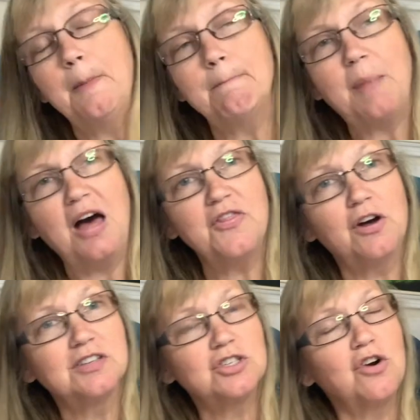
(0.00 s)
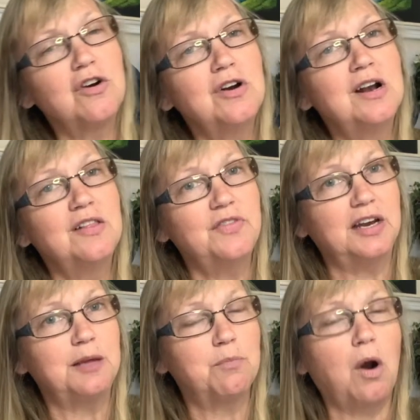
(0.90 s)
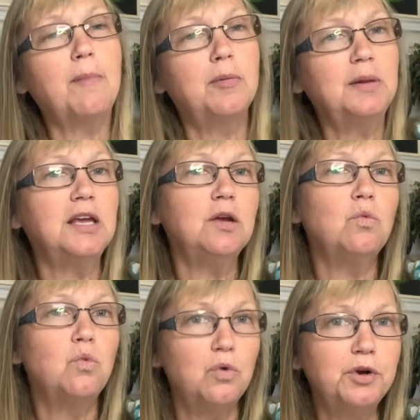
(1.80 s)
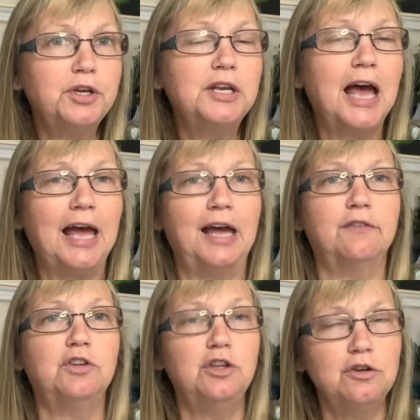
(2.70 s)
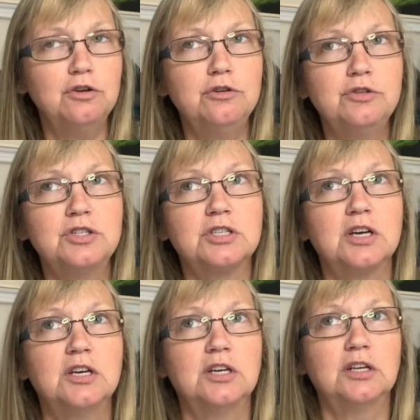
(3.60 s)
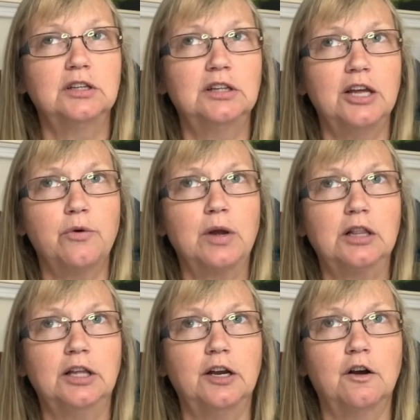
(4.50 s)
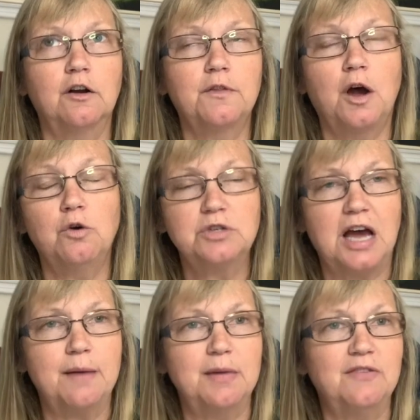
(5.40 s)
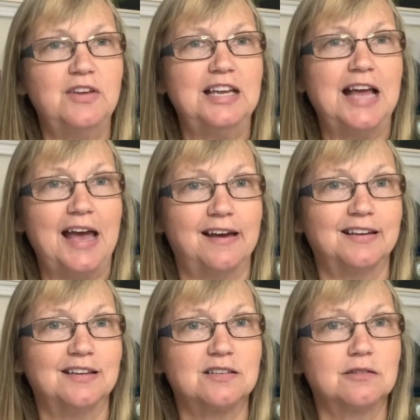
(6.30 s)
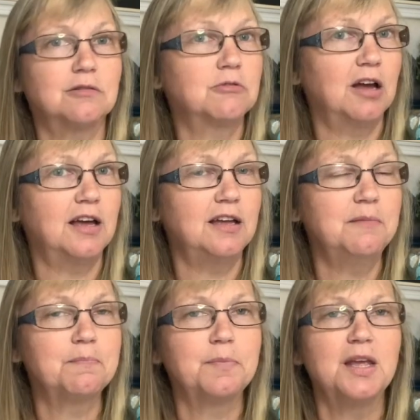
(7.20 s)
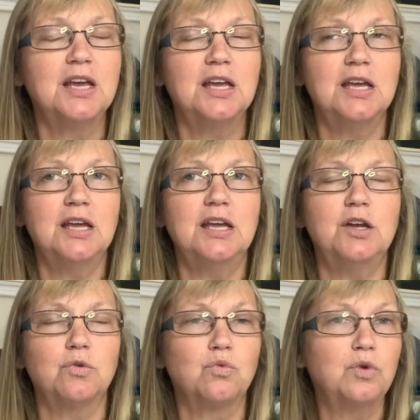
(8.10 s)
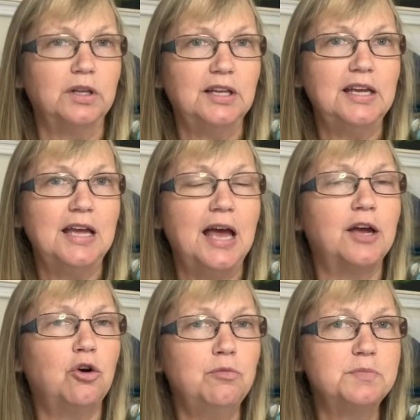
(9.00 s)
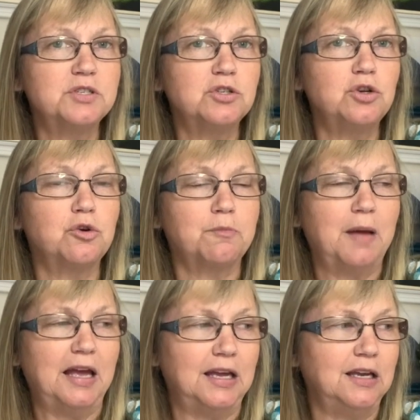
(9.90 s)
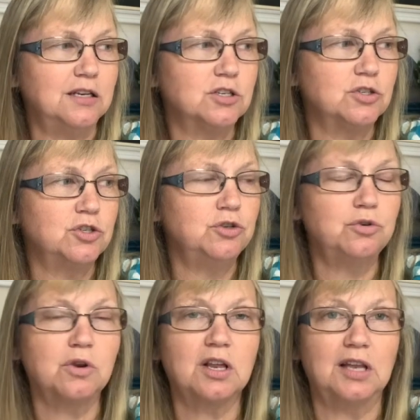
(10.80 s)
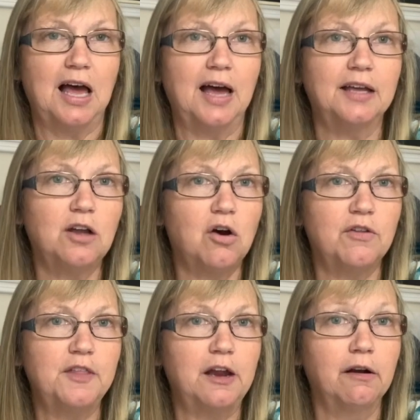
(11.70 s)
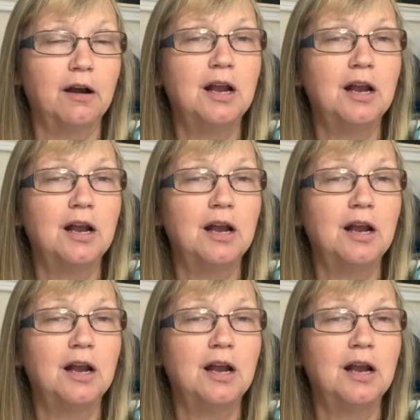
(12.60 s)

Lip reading: My thoughts are that he probably would have used liquid clear the whole time if he'd had it, okay? It really helps your paint to glide on there.